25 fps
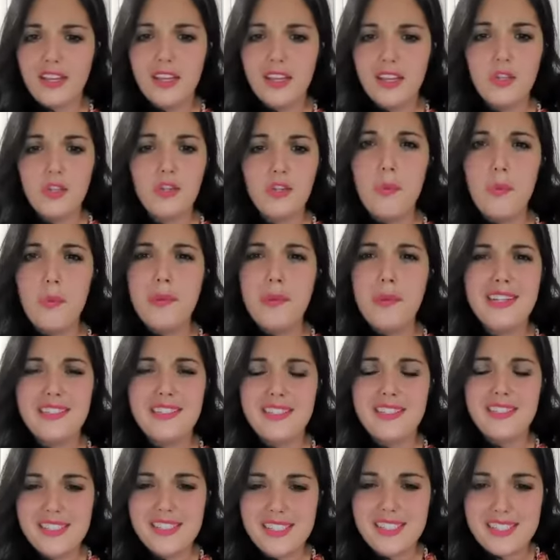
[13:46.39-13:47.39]
Nobody
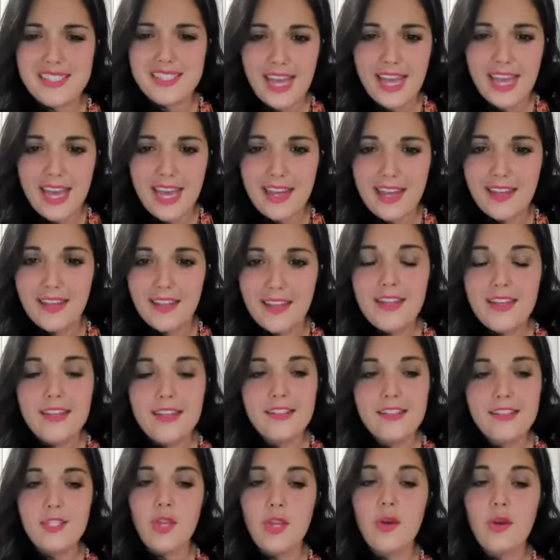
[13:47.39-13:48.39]
does that.
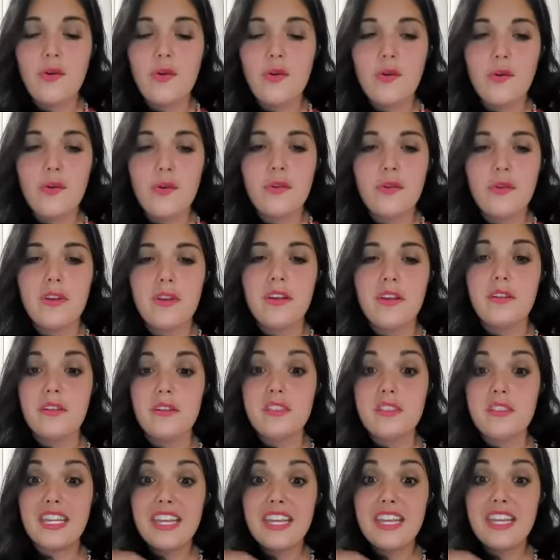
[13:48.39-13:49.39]
So to
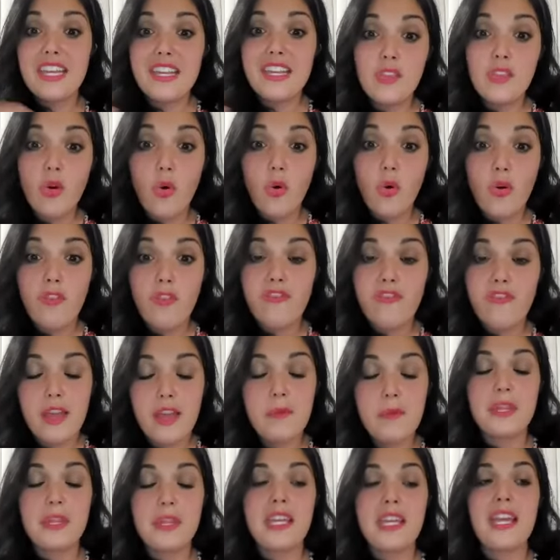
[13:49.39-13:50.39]
get the whole
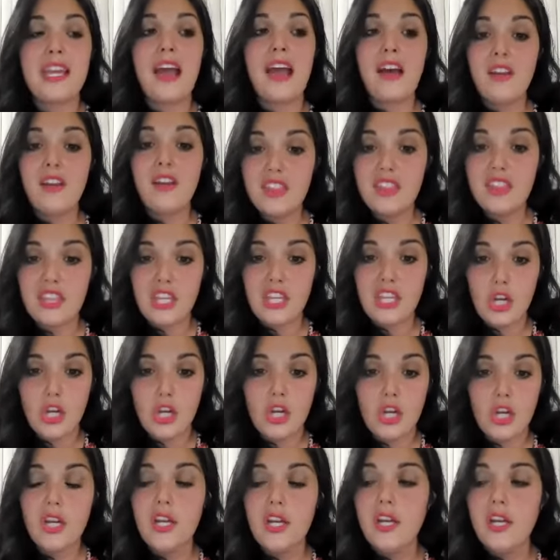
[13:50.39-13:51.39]
family healthier
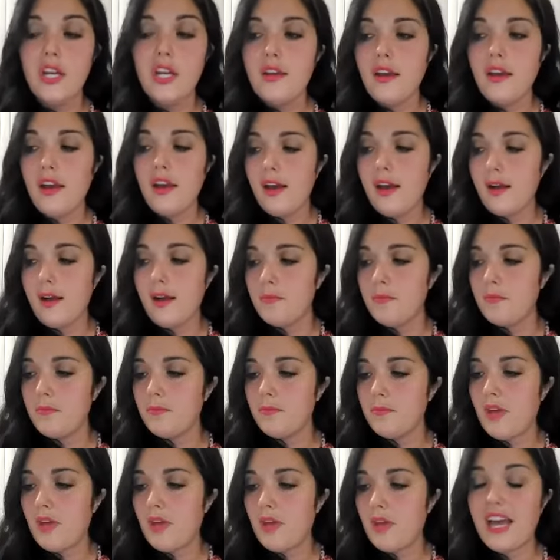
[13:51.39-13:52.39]
on
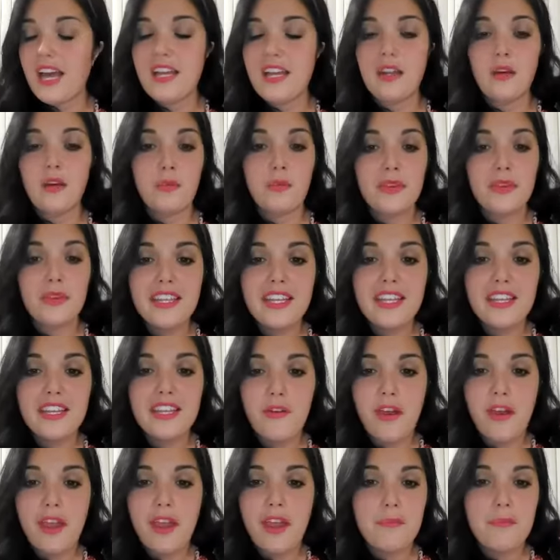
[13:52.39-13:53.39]
a really
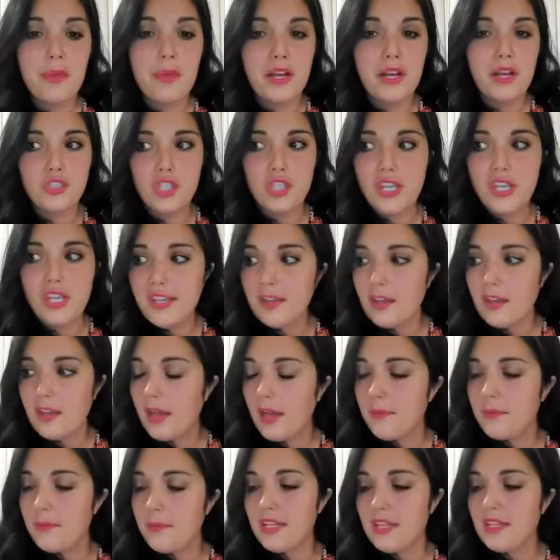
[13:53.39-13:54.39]
great budget, I
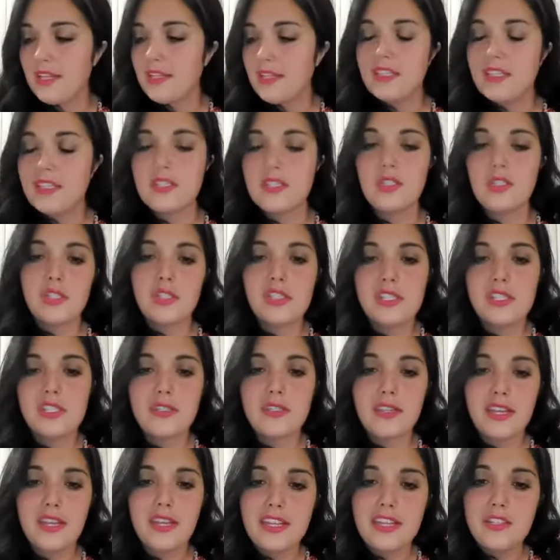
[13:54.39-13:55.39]
mean, it's
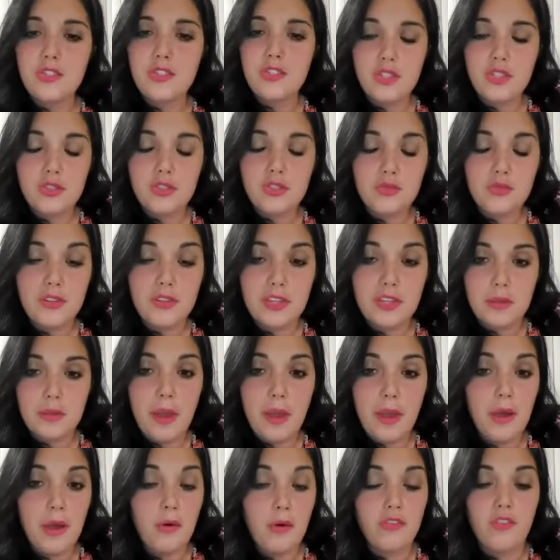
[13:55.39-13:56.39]
just really
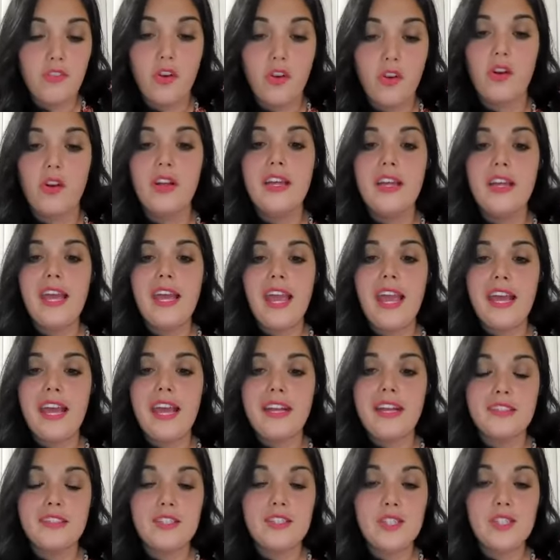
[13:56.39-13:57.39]
powerful.
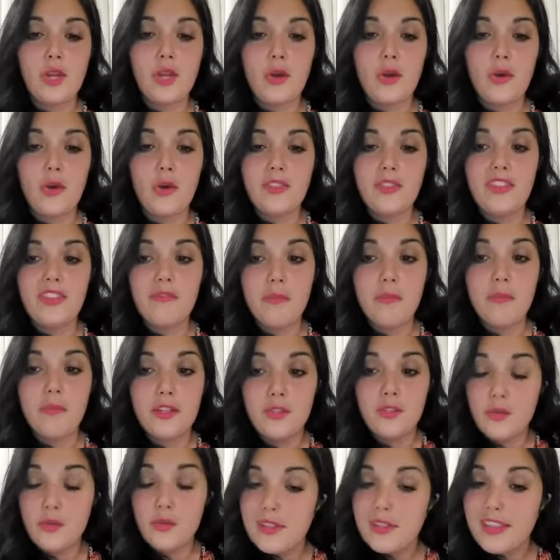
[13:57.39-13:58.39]
And so they've been
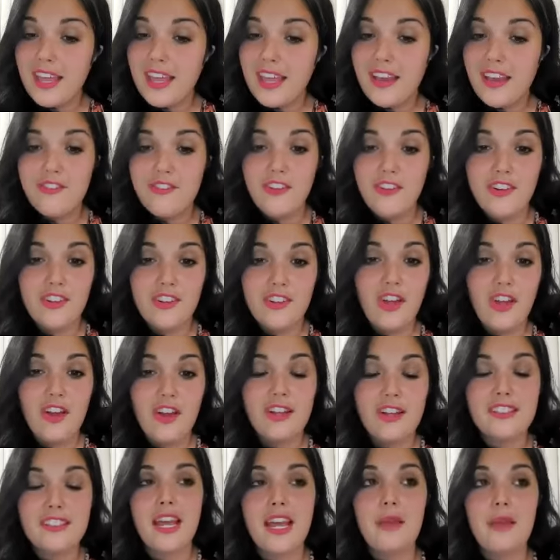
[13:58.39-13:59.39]
doing that for a long
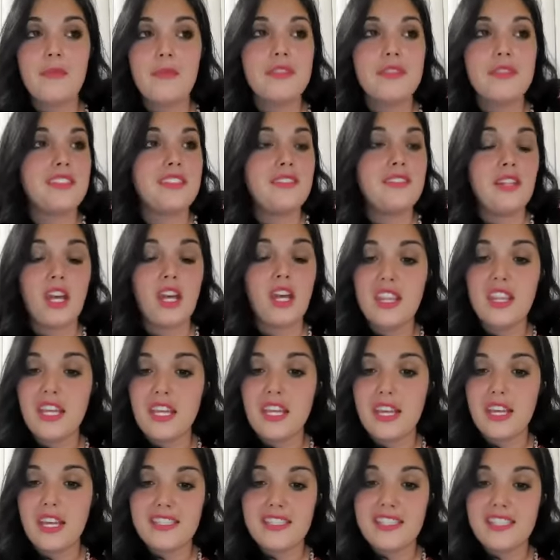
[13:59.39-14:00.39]
time.
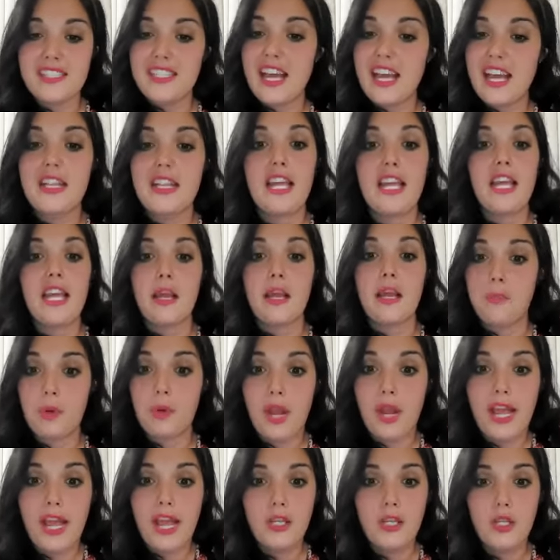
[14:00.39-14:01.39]
It's not like a
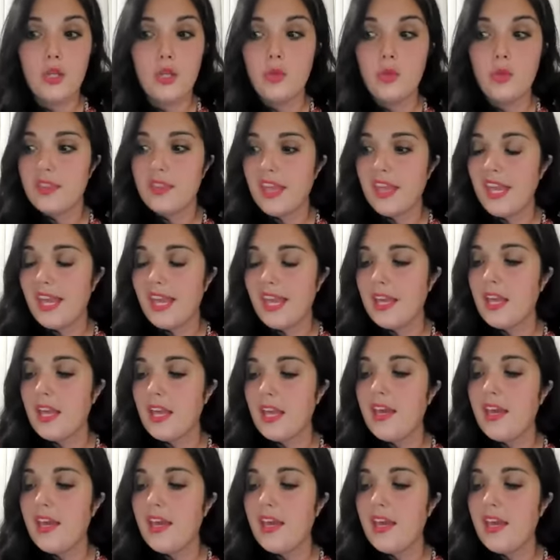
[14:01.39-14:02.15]
brand new thing.